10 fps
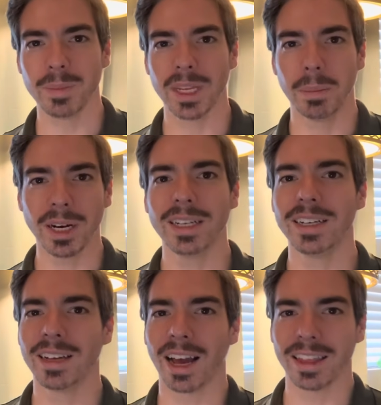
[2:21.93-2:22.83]
But
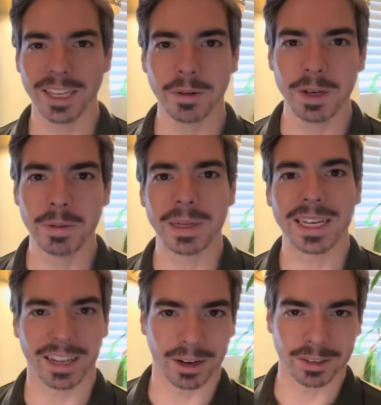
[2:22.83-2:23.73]
I think we'd be
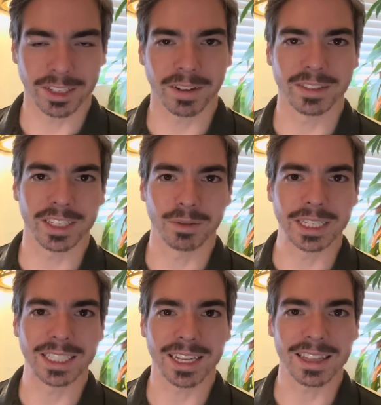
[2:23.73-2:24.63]
kidding ourselves if we
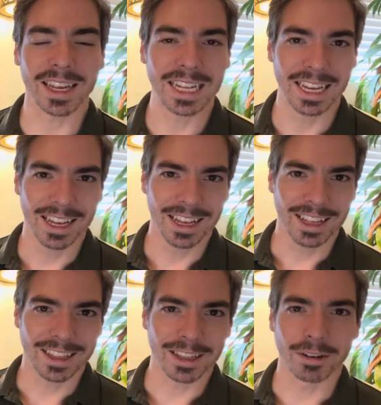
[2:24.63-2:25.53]
said that
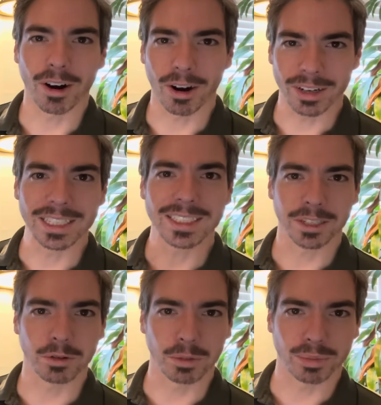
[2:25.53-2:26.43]
there aren't
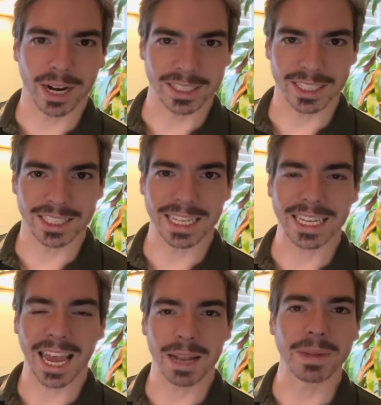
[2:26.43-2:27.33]
sexual practices that
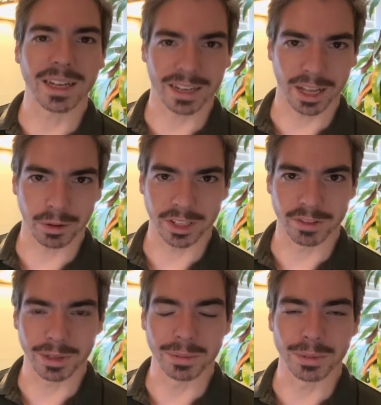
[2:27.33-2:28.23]
can be unhealthy
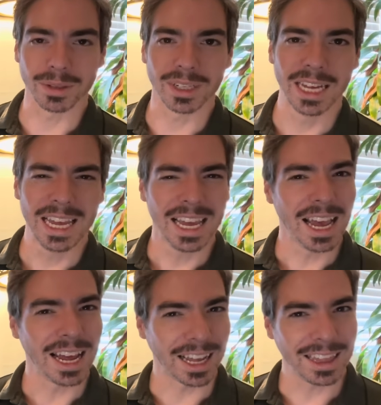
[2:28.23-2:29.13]
for people.
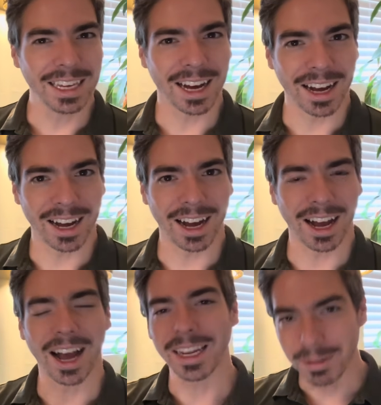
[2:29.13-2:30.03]
And I think
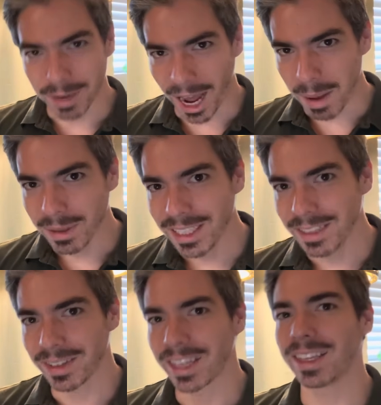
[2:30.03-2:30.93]
I
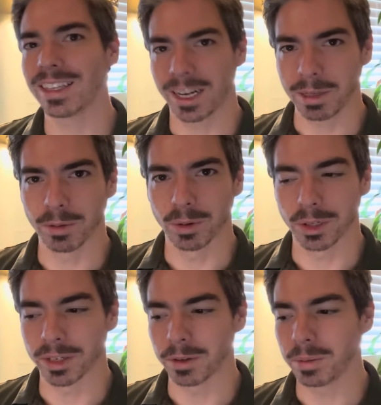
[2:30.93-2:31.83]
believe, and I think a lot of people would
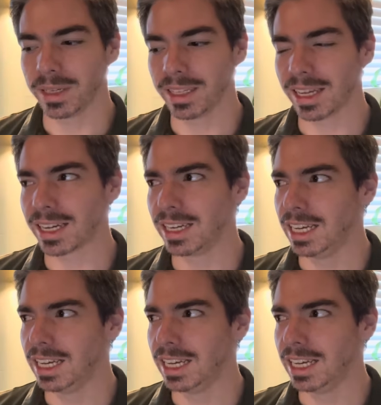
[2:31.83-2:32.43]
agree with me, that